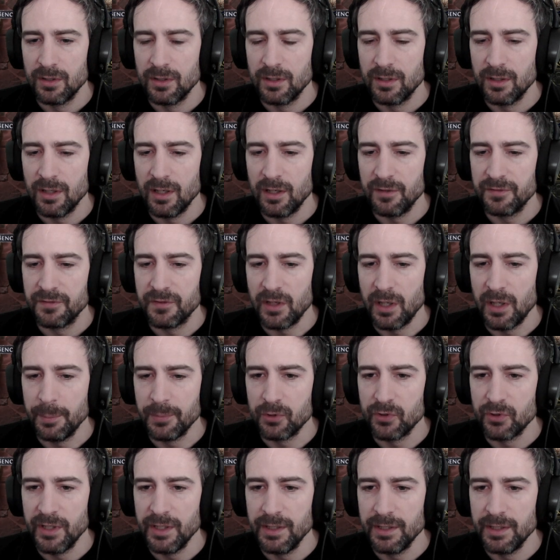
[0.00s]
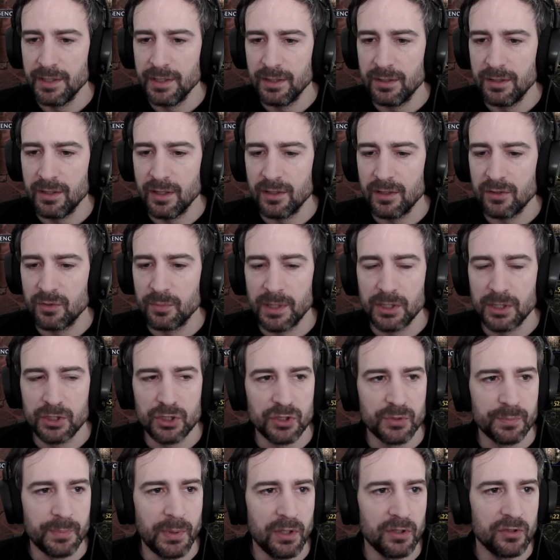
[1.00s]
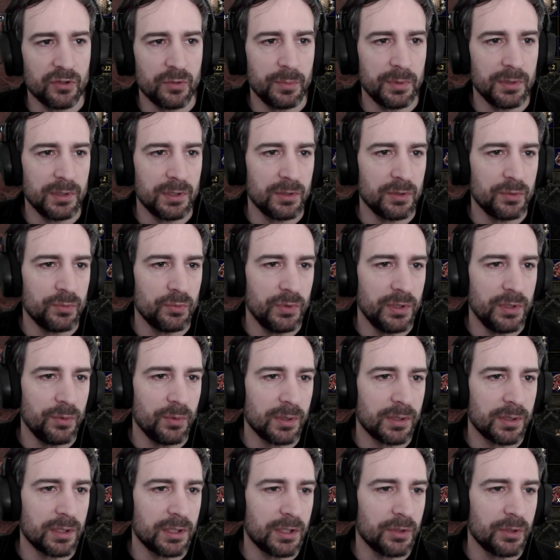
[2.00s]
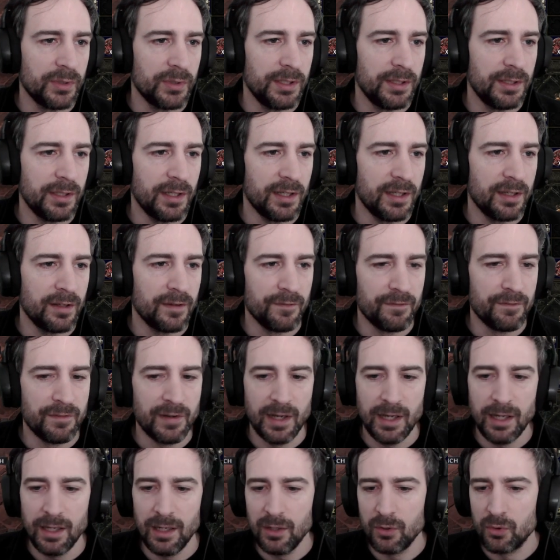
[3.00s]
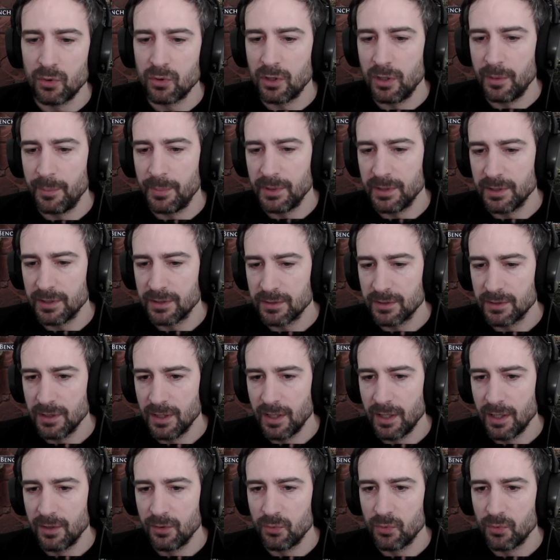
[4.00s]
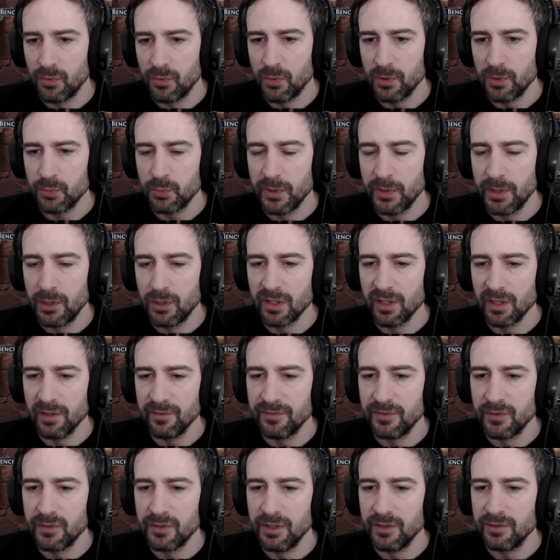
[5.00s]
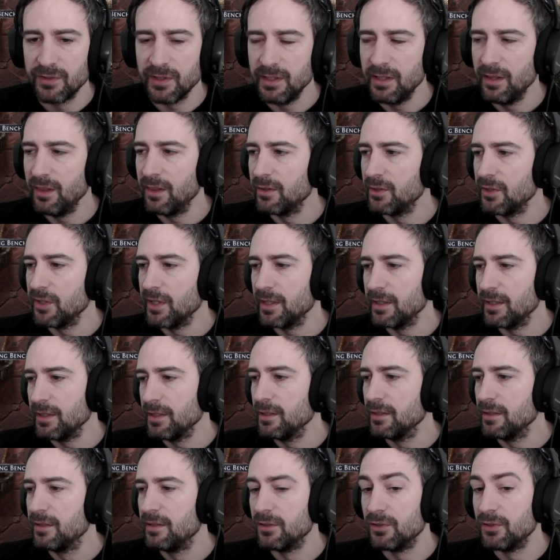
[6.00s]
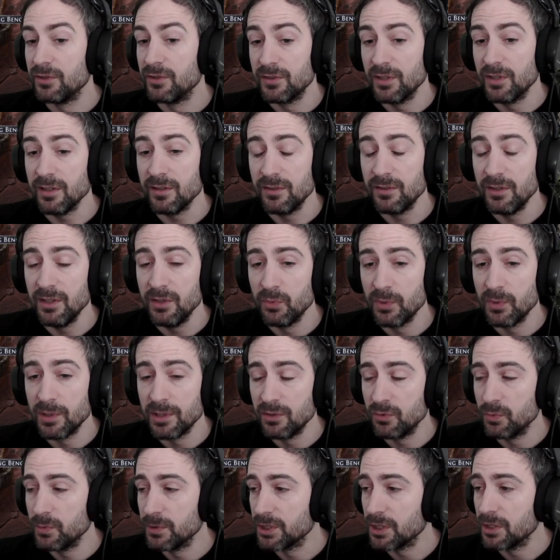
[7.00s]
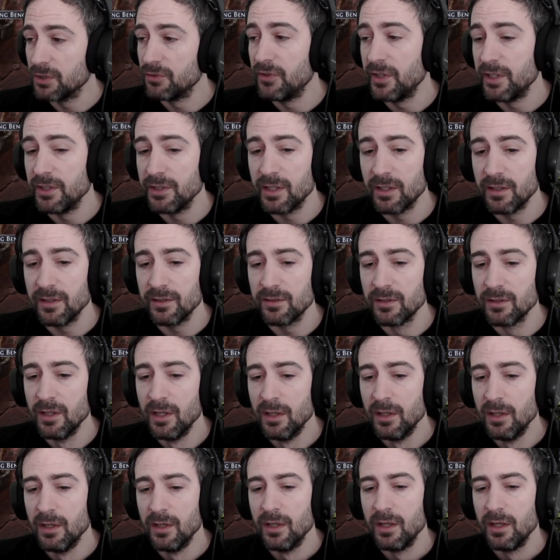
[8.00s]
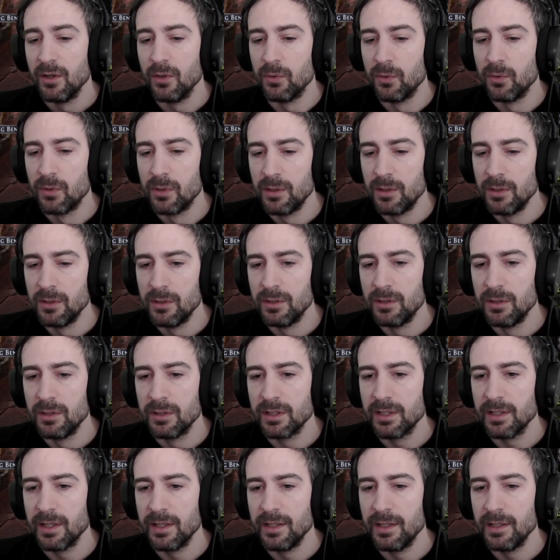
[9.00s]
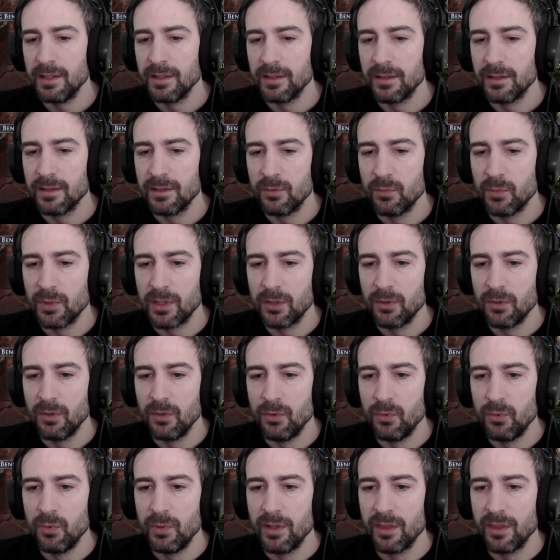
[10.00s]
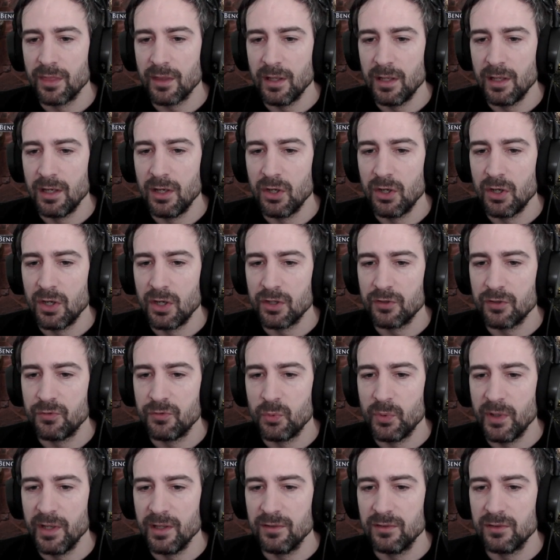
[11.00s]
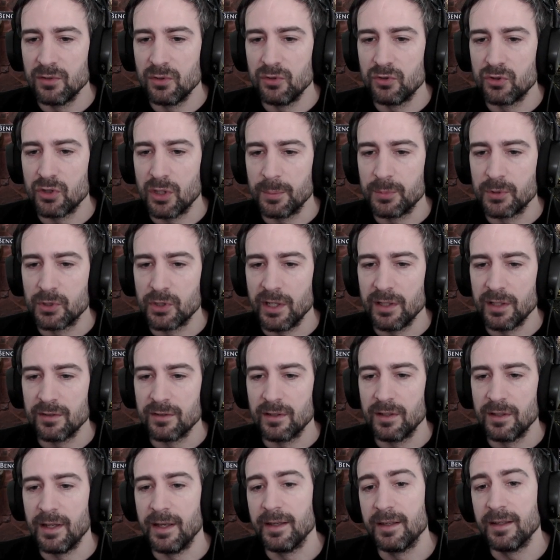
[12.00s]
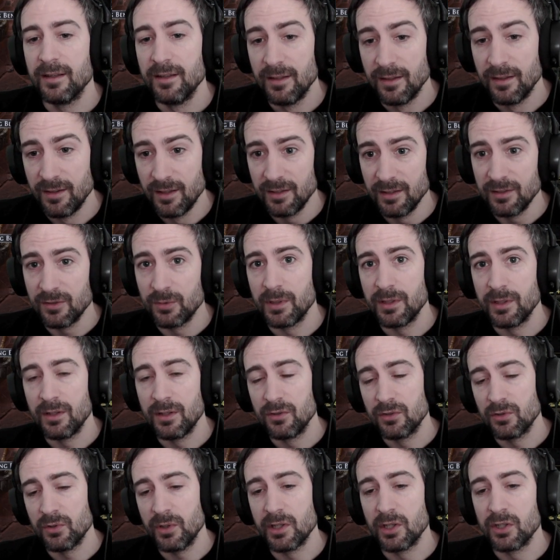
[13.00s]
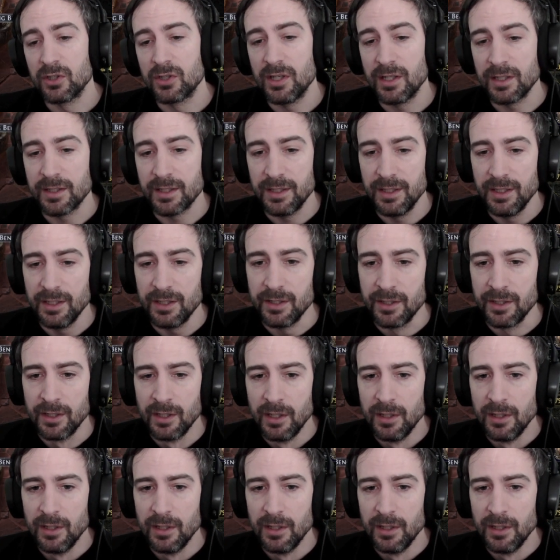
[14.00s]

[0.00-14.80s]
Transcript: after upgrading it as much as possible, we want to go in and Val orb it. And what we're looking for is either getting tier 16 ones, which are very nice, or getting one with a lot of waystone drop chance, like this one. So I got lucky here.